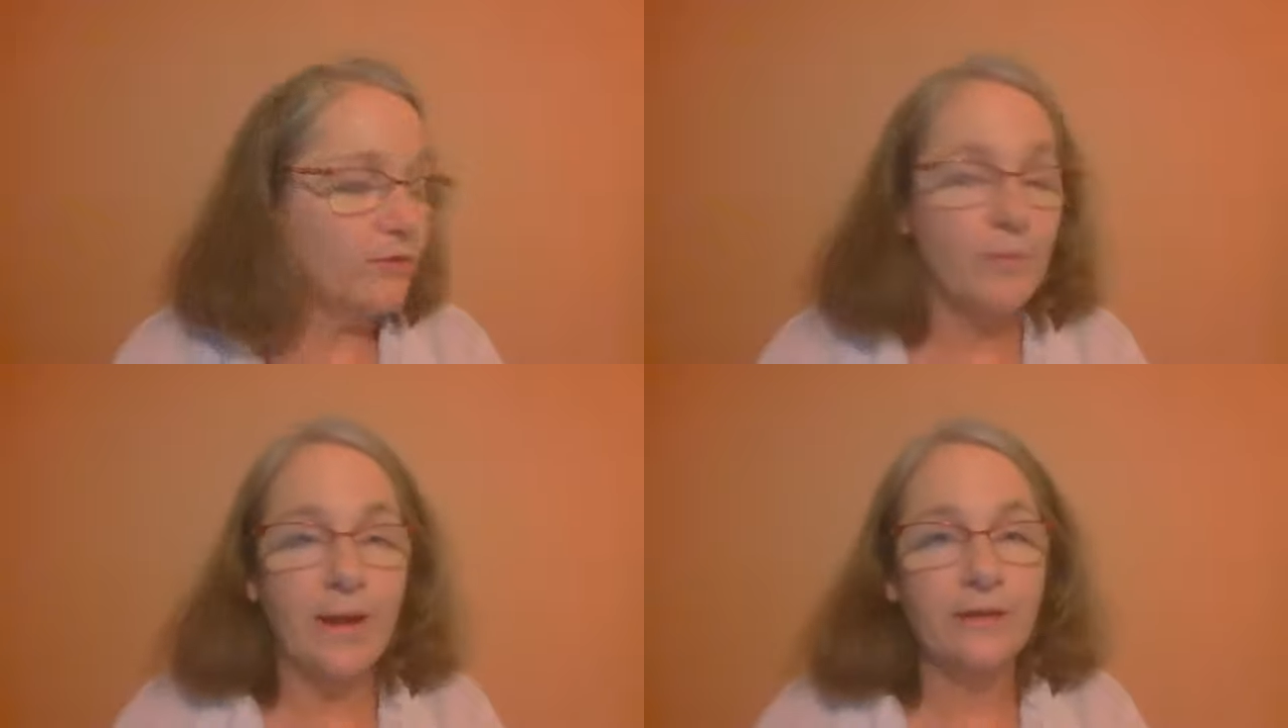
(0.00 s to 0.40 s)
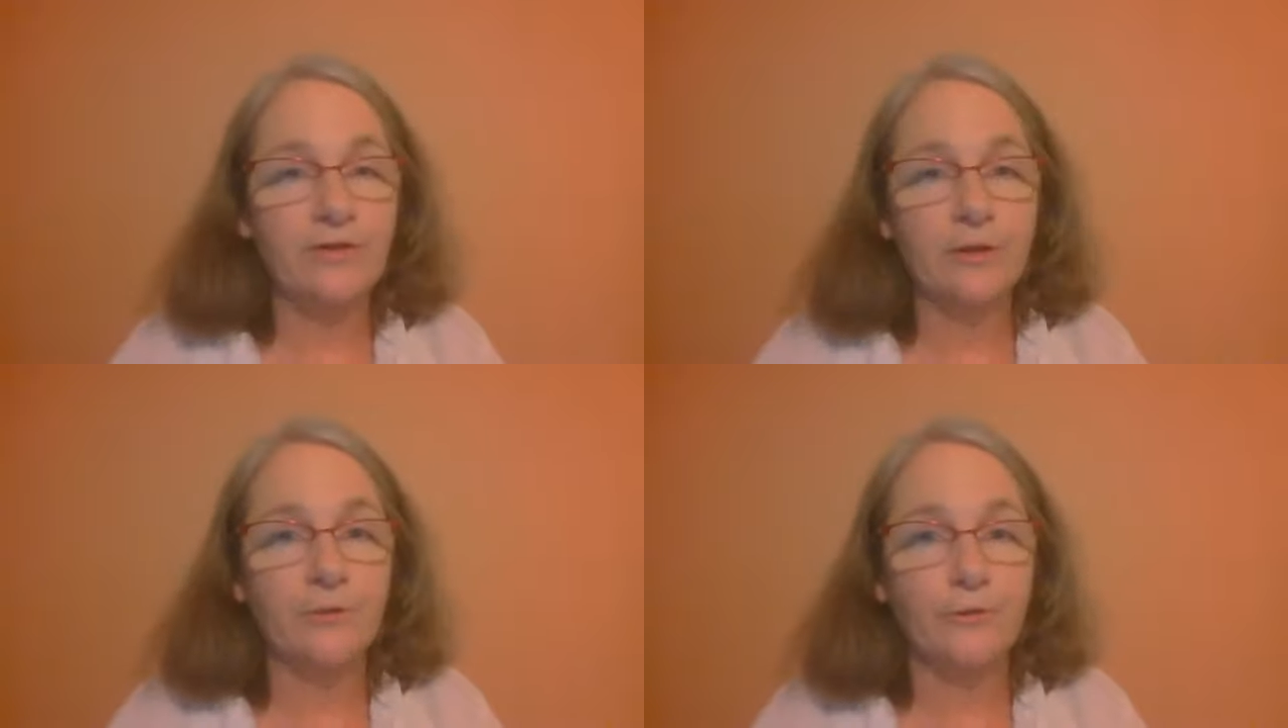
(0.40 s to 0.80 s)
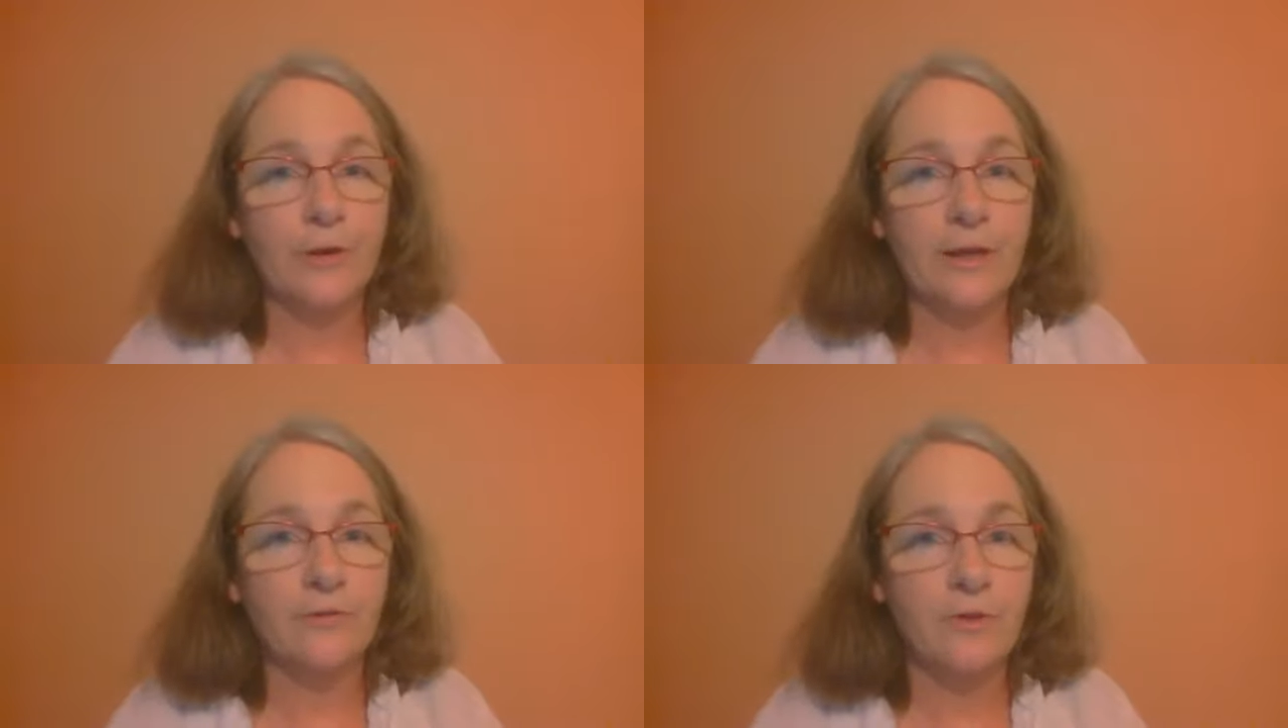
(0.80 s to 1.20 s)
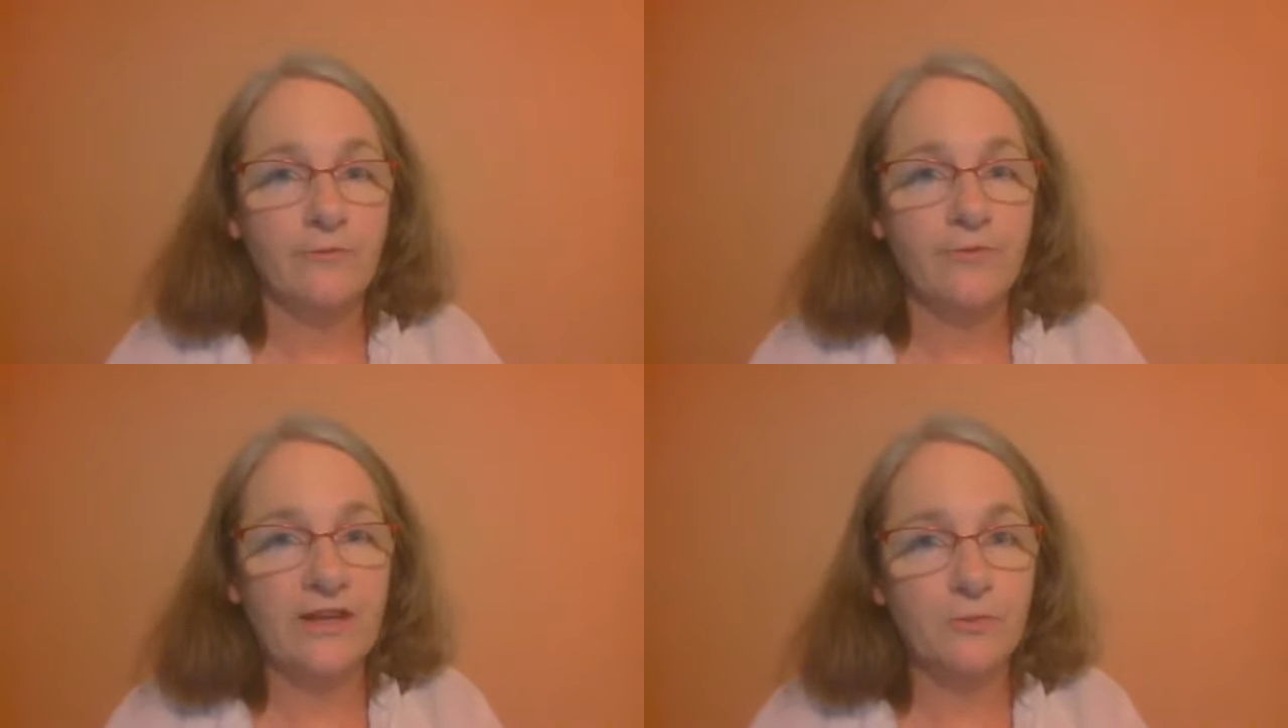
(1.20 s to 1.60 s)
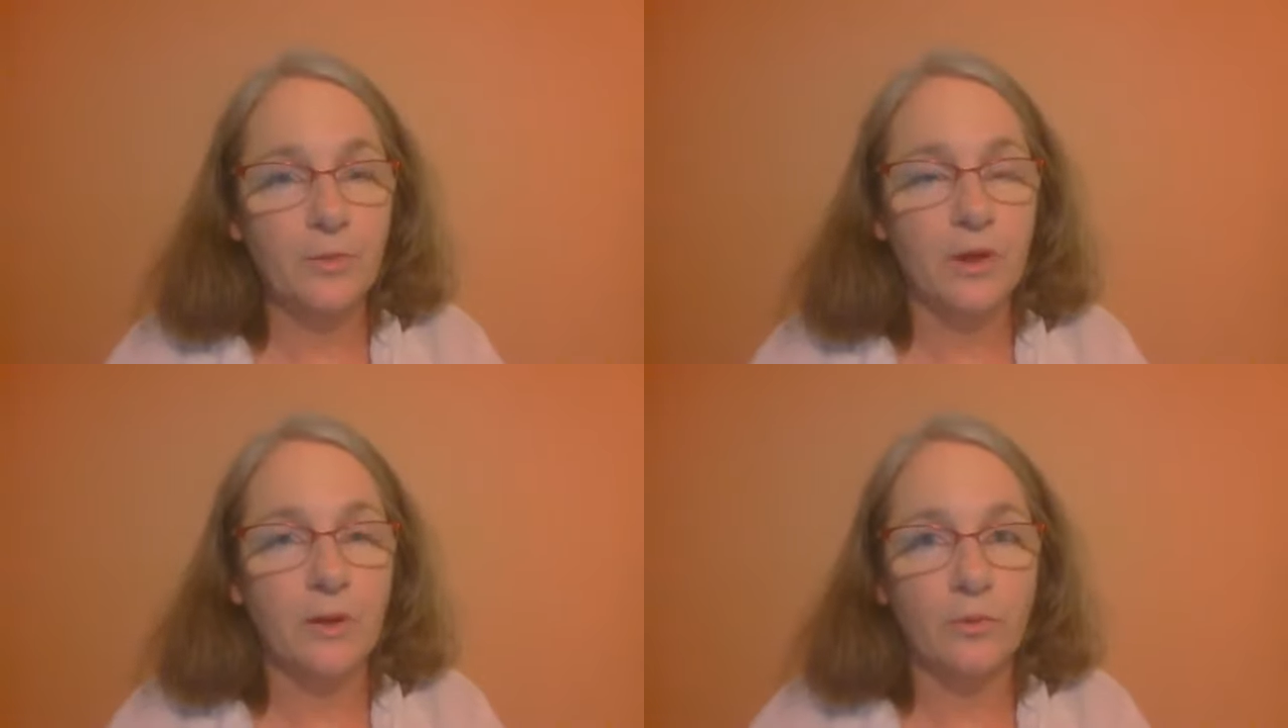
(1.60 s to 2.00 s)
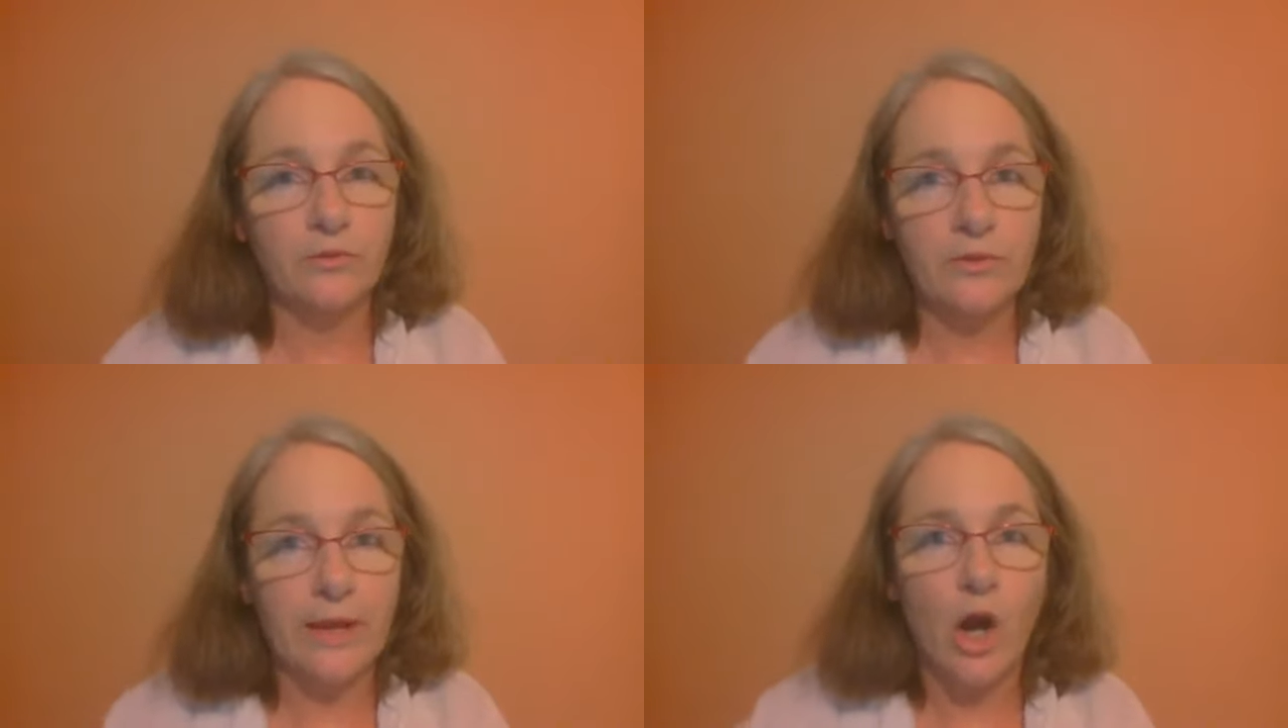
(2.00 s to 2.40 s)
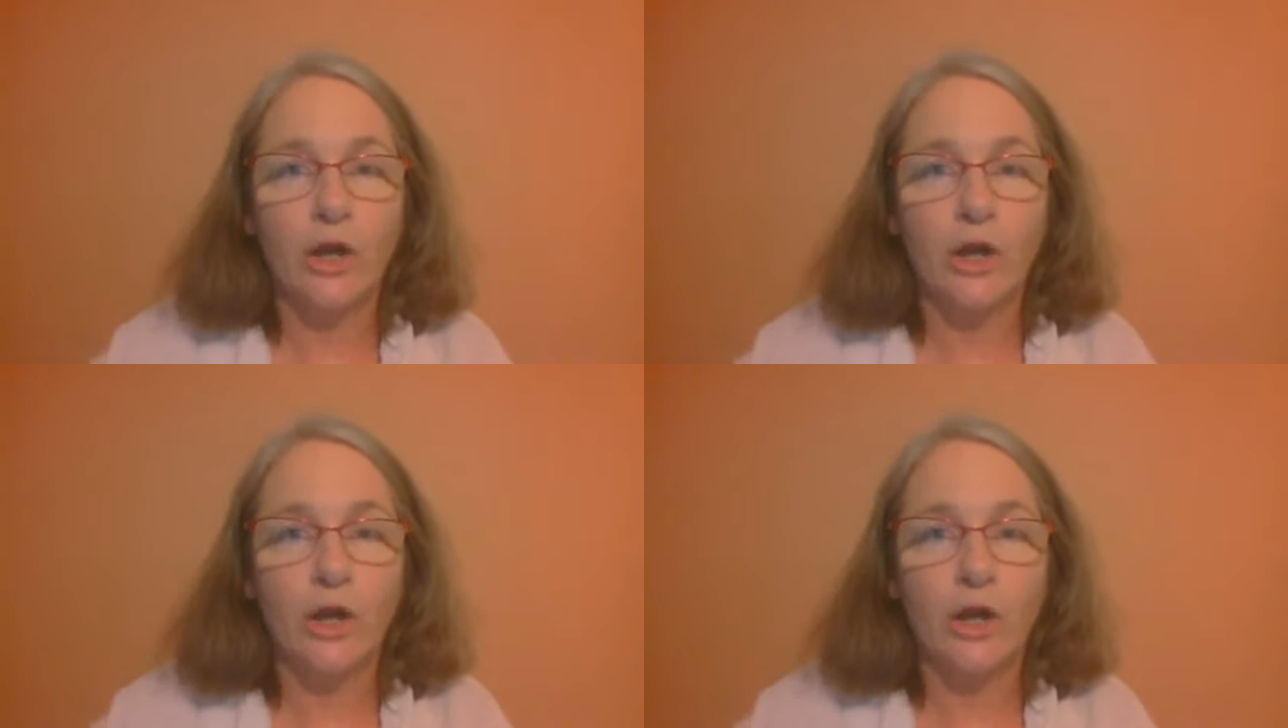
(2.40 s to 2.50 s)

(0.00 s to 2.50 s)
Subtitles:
of my dear friends on Facebook was like,